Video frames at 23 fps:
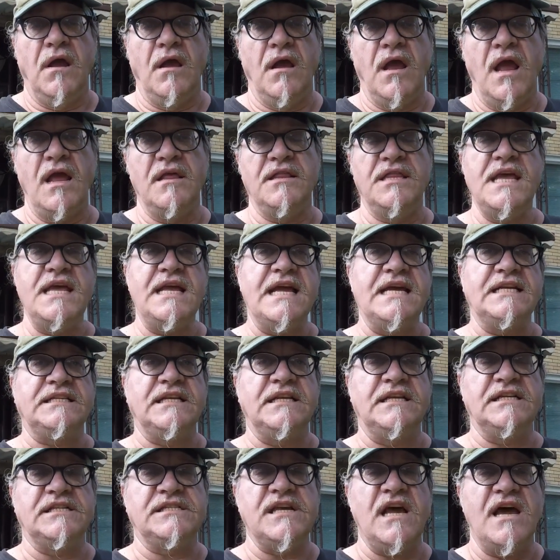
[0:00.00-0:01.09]
And they get to
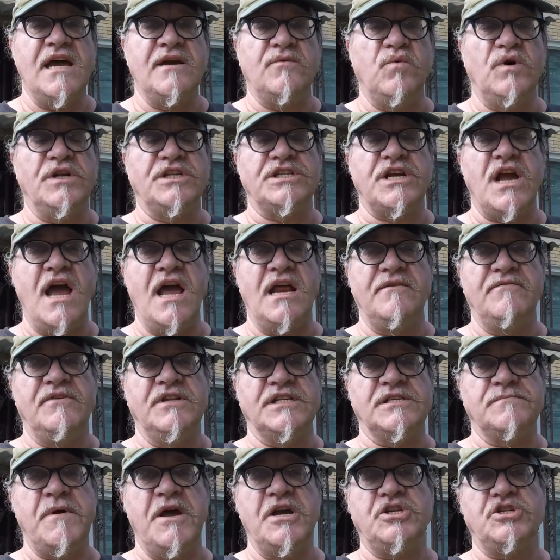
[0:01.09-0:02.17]
decide which kind of
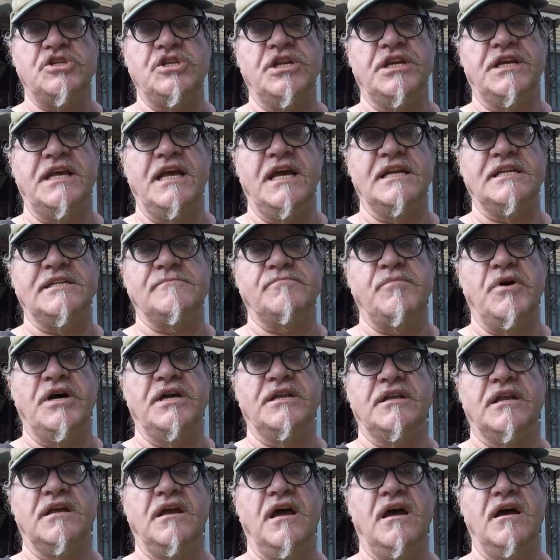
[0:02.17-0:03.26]
inspection it gets, but
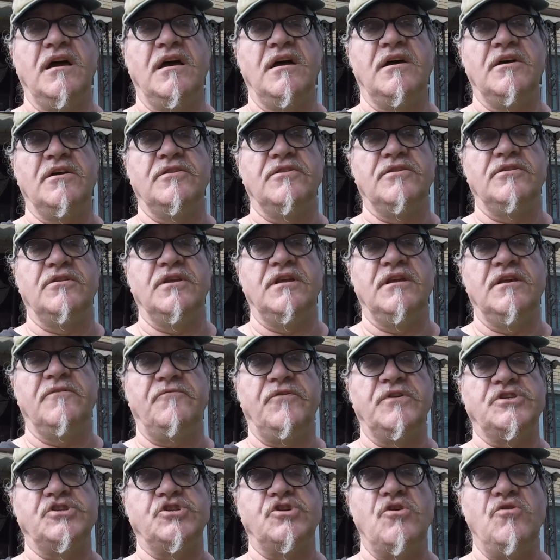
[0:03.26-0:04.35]
if
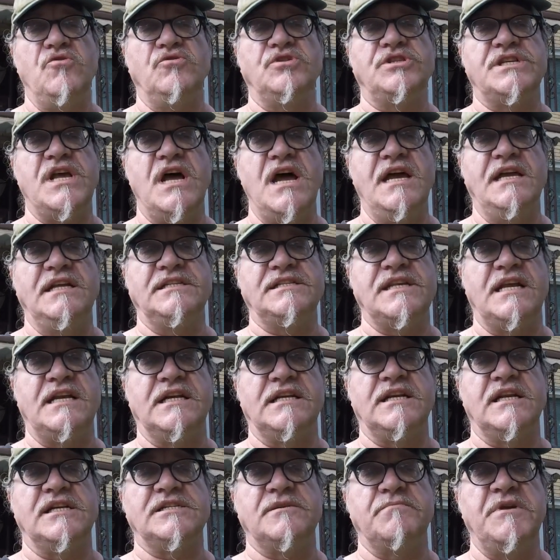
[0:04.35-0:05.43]
it shows signs that it
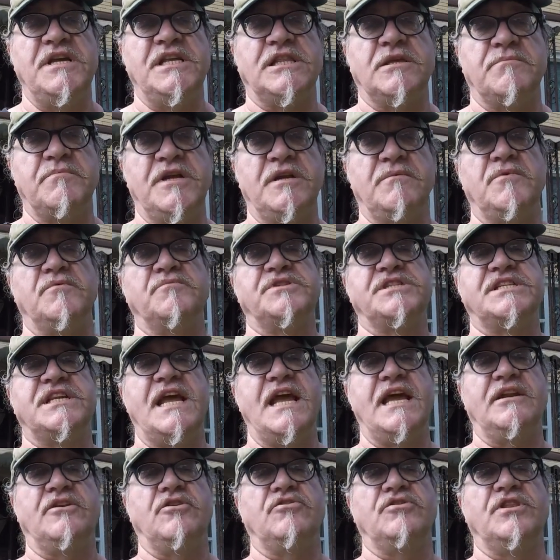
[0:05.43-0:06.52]
doesn't meet the minimum
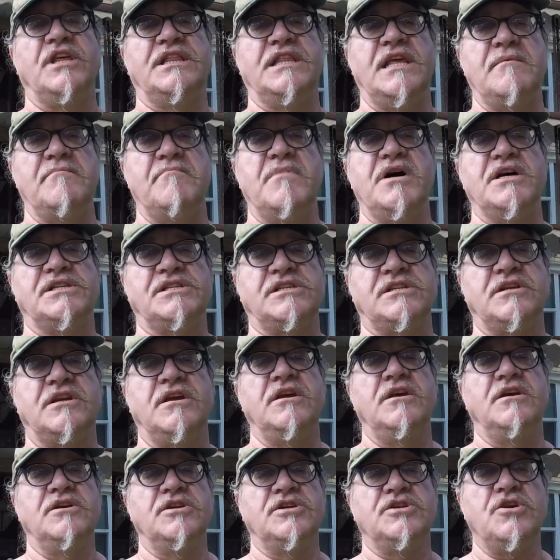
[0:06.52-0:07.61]
standard, then they must
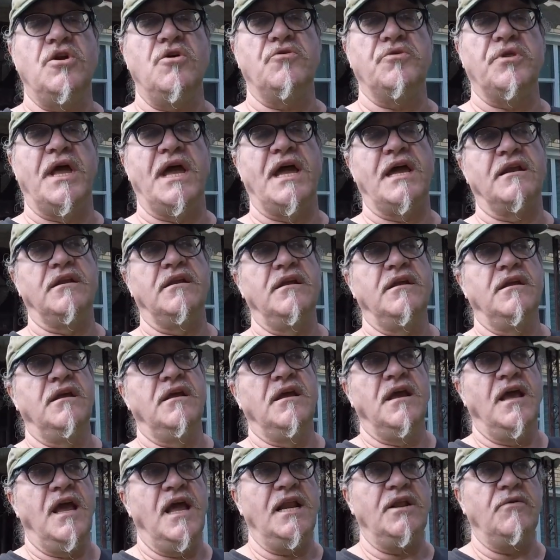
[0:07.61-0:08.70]
show that.
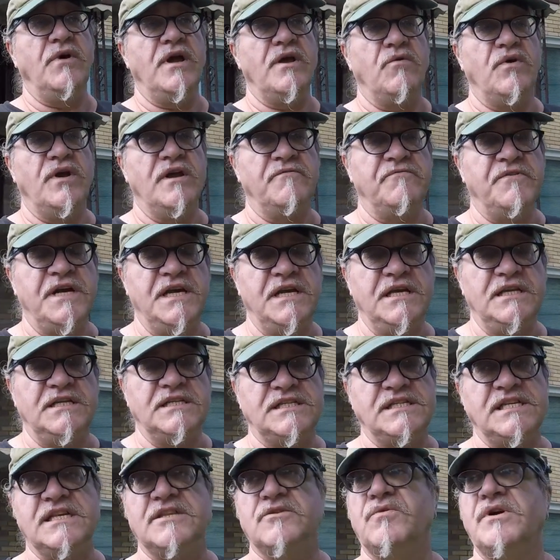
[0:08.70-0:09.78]
Anyway, we invite you to
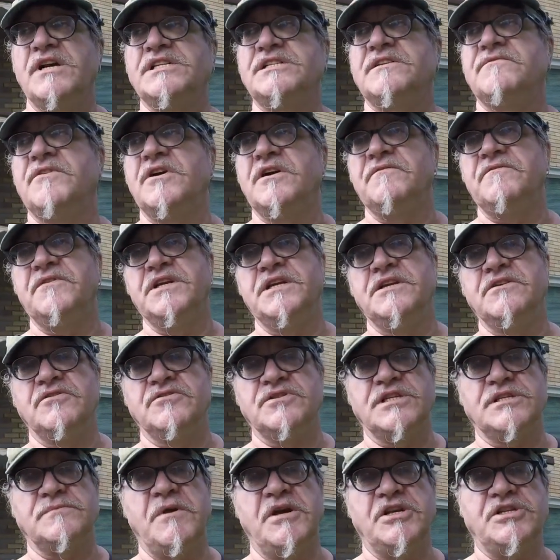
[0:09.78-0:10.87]
see the rest of our videos,
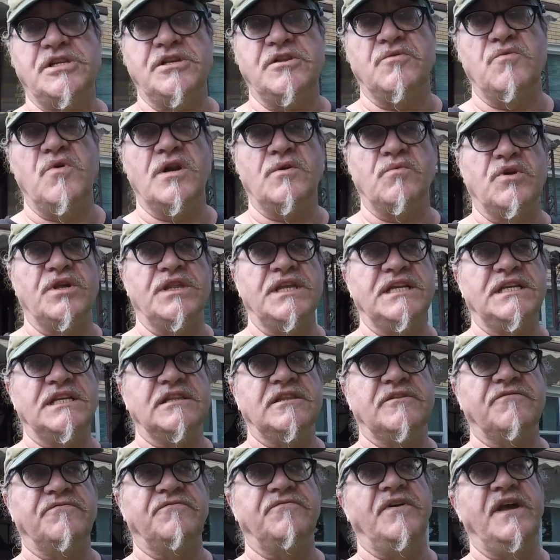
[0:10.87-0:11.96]
especially the one where they did
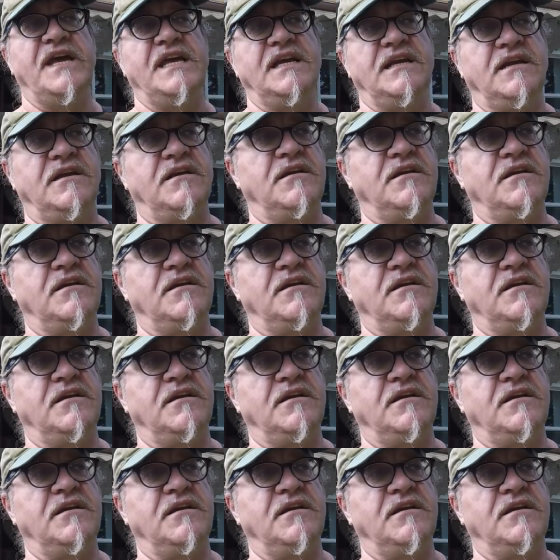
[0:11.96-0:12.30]
the fake